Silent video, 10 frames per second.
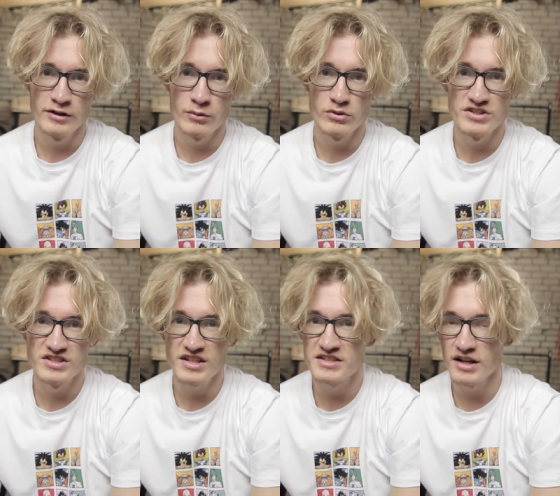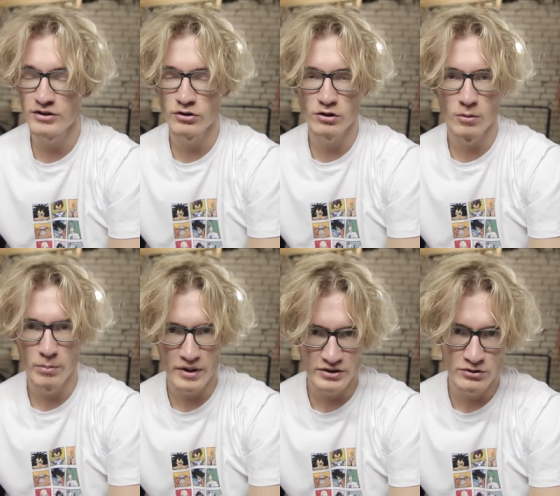There were six other
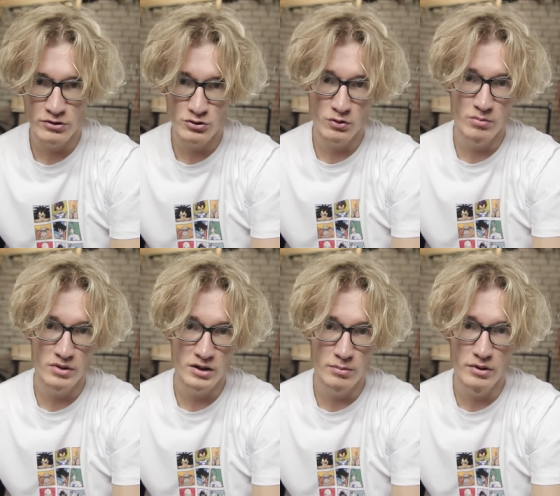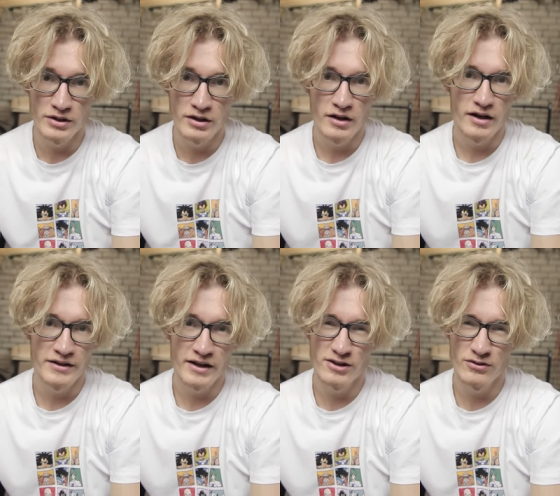competitors with me but
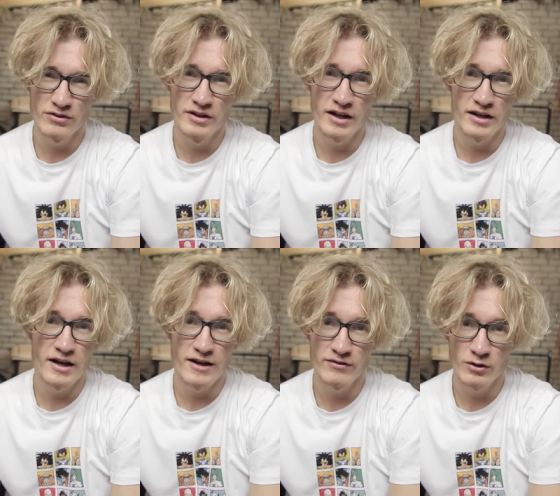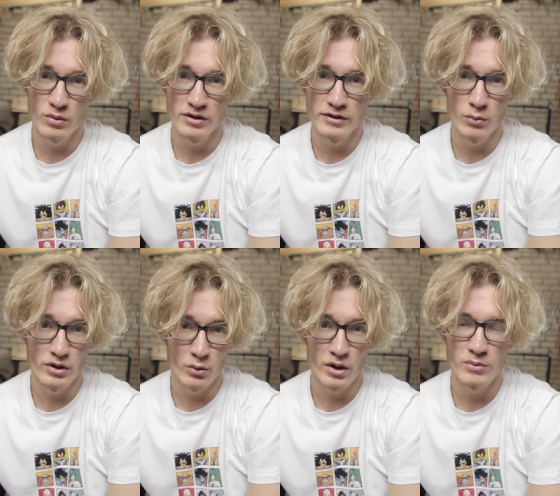at the end of the day everyone
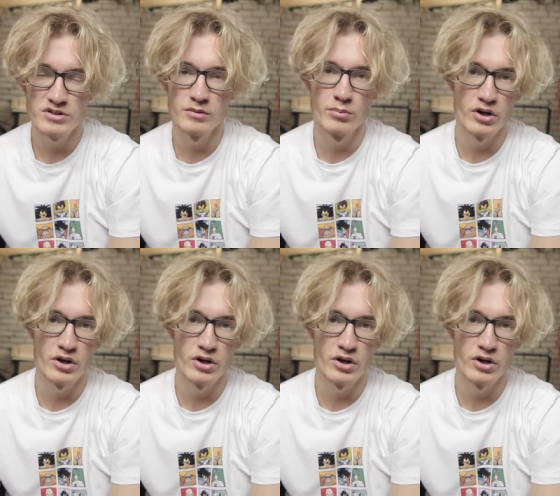went away with some